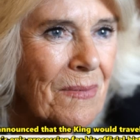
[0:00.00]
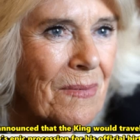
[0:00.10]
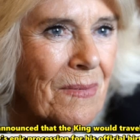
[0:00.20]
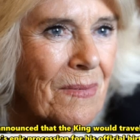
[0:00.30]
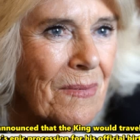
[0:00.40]

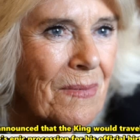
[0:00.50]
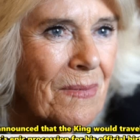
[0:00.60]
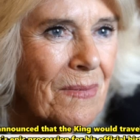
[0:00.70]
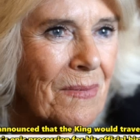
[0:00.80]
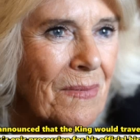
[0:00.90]

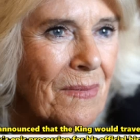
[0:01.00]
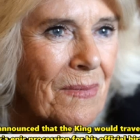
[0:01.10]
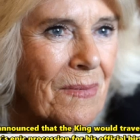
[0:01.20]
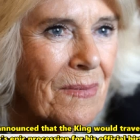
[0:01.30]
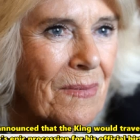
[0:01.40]

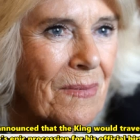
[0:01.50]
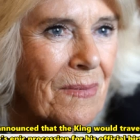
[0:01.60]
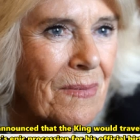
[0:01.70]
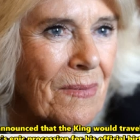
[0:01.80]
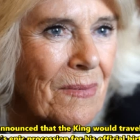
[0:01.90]
No one is speaking in this clip.